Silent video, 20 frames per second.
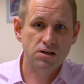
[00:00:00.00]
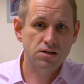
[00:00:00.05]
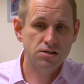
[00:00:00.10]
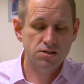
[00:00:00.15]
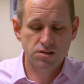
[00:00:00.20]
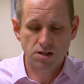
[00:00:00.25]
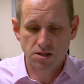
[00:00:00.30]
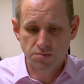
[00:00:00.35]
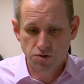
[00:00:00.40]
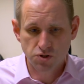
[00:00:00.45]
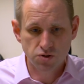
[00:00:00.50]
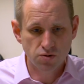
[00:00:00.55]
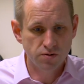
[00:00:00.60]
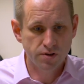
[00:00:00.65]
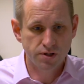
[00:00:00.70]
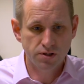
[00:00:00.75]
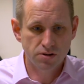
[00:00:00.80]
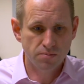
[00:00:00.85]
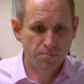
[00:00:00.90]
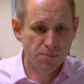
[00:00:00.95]
Same
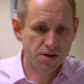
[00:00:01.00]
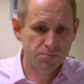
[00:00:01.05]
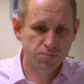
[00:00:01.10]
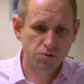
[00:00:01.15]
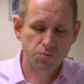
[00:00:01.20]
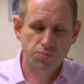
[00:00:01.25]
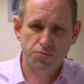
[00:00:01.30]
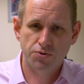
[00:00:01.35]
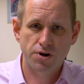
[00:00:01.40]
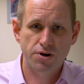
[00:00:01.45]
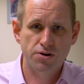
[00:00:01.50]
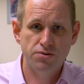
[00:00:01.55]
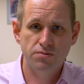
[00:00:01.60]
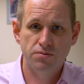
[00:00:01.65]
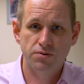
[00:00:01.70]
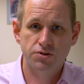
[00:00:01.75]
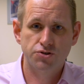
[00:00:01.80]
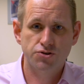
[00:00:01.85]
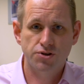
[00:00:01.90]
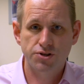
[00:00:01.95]
story on the MacBook Pro.
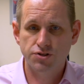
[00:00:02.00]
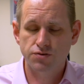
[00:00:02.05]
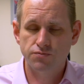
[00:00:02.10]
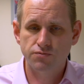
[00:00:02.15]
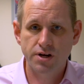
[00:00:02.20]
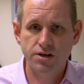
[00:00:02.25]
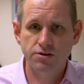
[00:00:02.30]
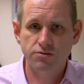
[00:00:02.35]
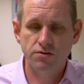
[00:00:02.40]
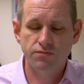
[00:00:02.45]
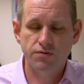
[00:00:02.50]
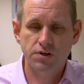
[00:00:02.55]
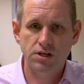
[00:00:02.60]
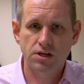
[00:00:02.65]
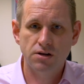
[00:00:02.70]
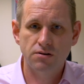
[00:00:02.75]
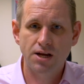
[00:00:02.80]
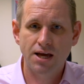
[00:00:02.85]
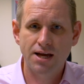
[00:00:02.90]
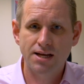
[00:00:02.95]
Tried to render a
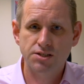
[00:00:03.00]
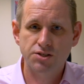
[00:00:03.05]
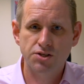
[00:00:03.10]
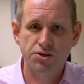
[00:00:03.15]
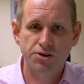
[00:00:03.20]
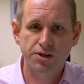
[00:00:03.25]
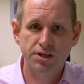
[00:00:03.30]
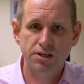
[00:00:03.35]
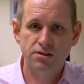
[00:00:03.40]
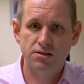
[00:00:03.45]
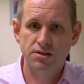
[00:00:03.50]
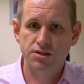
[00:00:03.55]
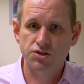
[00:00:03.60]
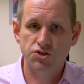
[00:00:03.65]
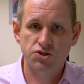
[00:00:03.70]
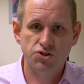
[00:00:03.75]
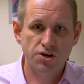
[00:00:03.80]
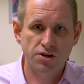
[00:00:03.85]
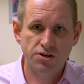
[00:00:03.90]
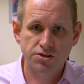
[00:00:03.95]
video last night. It
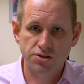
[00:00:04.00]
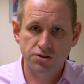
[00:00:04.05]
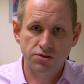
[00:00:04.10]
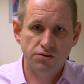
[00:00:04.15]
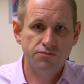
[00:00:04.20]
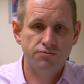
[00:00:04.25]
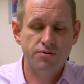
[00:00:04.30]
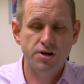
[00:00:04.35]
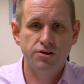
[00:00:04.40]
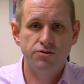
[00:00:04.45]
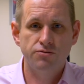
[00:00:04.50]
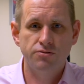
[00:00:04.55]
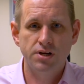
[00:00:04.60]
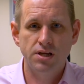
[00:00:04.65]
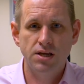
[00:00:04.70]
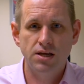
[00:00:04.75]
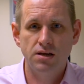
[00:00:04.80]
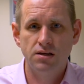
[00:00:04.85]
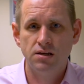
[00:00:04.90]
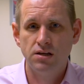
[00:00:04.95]
started off rendering
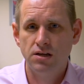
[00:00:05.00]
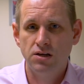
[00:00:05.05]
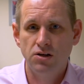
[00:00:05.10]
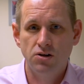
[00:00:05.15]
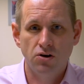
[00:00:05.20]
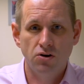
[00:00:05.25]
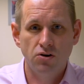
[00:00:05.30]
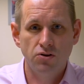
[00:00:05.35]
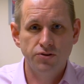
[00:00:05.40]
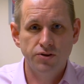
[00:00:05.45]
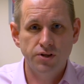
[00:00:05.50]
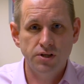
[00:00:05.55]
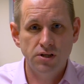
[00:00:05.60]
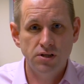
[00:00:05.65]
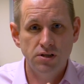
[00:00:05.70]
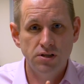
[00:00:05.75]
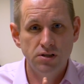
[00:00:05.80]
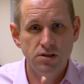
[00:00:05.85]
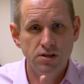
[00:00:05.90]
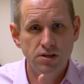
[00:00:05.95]
it on
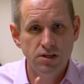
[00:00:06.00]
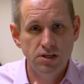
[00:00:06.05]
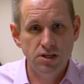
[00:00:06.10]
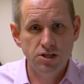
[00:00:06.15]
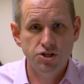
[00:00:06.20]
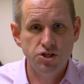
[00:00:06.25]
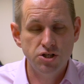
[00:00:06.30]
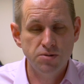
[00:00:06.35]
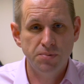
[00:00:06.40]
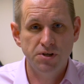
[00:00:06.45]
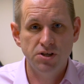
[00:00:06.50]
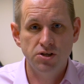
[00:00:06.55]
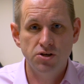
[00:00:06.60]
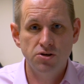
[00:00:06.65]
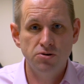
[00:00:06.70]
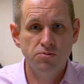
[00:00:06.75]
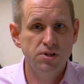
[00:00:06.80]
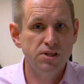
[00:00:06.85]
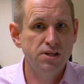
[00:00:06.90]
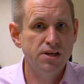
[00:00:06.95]
the
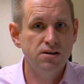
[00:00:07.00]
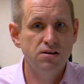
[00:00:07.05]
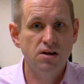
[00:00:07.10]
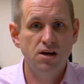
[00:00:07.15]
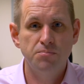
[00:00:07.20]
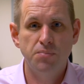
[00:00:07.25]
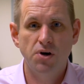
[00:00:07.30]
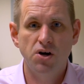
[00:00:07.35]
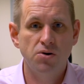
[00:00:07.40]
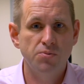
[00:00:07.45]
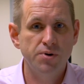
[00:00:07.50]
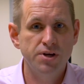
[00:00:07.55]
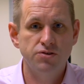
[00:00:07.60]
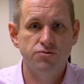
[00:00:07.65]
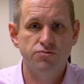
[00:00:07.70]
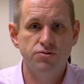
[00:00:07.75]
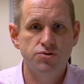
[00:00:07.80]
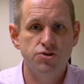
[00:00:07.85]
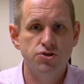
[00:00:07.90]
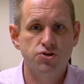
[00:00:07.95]
eGPU and then partway
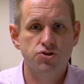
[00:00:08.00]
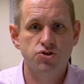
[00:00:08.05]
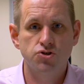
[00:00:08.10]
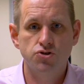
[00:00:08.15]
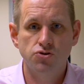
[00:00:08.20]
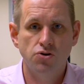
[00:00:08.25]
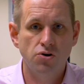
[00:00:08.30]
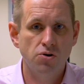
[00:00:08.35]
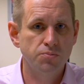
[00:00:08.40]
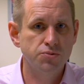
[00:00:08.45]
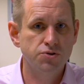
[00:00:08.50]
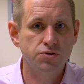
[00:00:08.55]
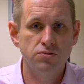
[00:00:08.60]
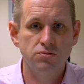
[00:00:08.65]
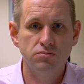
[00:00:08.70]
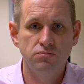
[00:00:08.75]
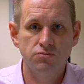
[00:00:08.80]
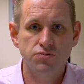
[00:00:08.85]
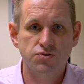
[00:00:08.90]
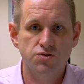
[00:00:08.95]
through just stopped
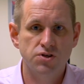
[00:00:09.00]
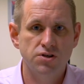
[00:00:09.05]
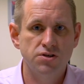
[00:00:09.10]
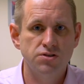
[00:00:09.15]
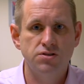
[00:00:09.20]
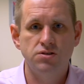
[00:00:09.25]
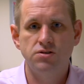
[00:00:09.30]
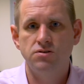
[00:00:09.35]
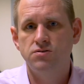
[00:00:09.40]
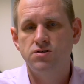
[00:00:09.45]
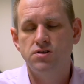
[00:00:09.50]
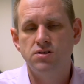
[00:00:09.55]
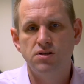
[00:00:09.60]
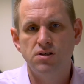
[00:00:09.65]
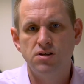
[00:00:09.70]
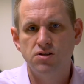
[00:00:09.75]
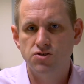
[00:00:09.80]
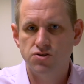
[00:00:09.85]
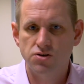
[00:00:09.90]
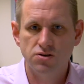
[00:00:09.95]
and started using the
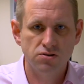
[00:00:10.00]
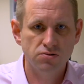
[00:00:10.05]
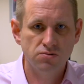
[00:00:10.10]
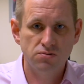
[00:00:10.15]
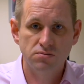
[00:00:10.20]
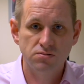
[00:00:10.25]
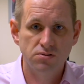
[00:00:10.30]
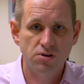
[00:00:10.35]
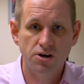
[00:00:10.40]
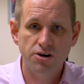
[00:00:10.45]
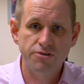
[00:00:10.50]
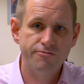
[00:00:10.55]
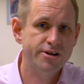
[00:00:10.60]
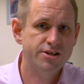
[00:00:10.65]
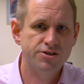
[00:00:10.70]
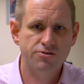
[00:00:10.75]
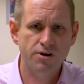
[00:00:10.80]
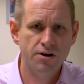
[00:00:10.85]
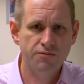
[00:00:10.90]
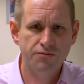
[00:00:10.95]
internal
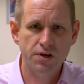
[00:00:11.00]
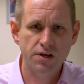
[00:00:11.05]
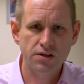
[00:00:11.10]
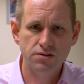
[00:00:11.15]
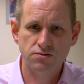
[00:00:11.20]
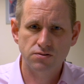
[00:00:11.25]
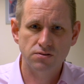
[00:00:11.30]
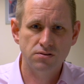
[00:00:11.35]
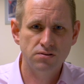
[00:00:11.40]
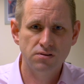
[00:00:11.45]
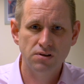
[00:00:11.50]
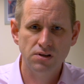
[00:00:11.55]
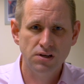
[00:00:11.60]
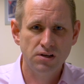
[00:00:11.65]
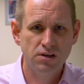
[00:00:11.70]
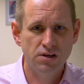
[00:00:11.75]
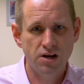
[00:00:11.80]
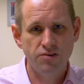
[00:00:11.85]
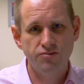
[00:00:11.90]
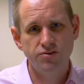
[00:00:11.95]
Iris graphics and
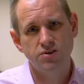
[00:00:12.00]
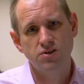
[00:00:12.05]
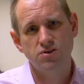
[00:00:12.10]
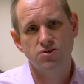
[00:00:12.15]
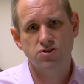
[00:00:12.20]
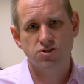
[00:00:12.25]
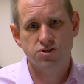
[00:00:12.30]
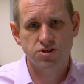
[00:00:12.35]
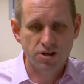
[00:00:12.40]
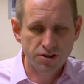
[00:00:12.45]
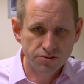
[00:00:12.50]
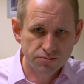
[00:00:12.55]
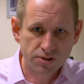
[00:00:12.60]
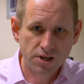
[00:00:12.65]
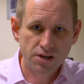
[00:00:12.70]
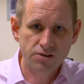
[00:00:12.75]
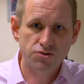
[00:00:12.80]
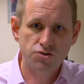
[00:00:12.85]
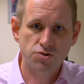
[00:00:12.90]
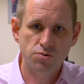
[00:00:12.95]
everything slowed
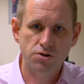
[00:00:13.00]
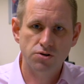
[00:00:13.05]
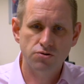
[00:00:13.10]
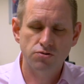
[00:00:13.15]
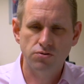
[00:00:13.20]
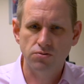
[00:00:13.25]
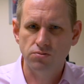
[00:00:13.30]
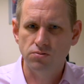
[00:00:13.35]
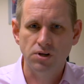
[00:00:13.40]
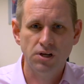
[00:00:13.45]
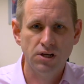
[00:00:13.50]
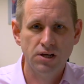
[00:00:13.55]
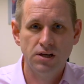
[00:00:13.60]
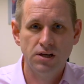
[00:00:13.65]
down to a crawl.